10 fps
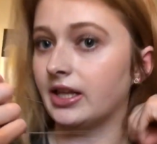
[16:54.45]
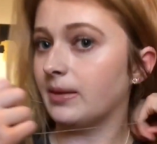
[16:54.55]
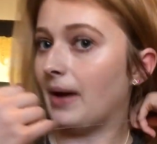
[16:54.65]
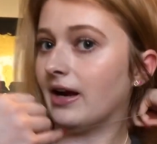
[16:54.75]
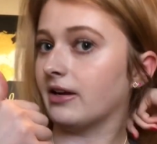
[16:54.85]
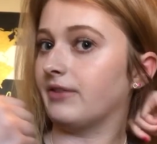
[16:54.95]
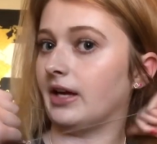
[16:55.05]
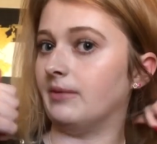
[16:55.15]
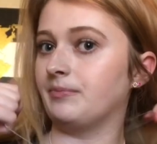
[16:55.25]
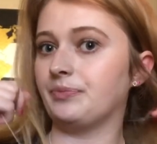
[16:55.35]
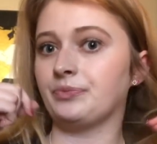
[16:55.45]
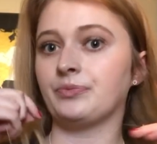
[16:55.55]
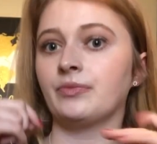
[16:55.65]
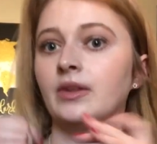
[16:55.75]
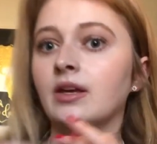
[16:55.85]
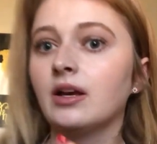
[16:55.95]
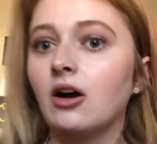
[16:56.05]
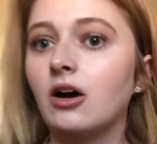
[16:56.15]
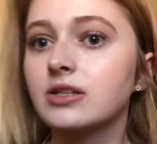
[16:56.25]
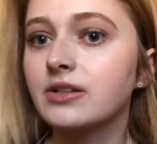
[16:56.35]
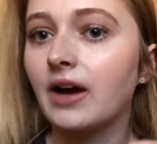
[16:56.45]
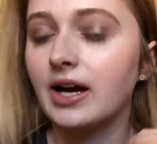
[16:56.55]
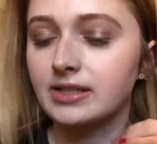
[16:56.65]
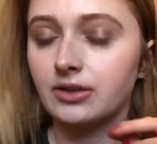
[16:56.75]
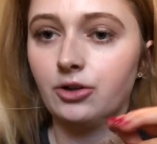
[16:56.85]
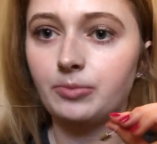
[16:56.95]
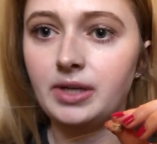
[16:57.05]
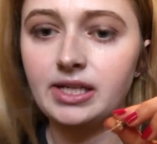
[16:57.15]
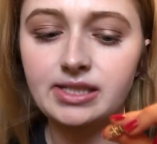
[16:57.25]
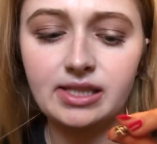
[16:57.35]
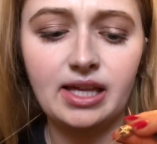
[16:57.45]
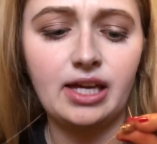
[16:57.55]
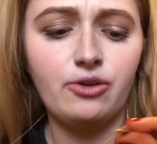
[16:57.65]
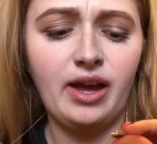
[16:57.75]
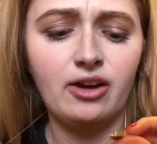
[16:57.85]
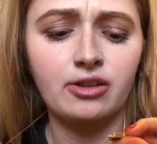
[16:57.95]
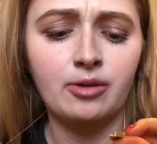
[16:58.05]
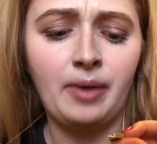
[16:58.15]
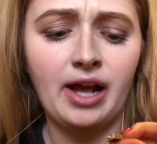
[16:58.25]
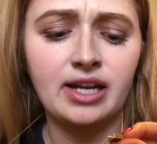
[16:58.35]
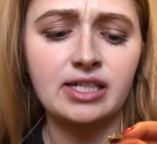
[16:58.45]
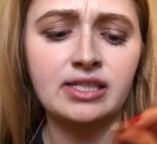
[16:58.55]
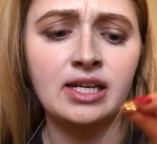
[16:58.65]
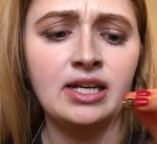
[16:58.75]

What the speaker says: And the back of it also has a little piece that you hang on the back, and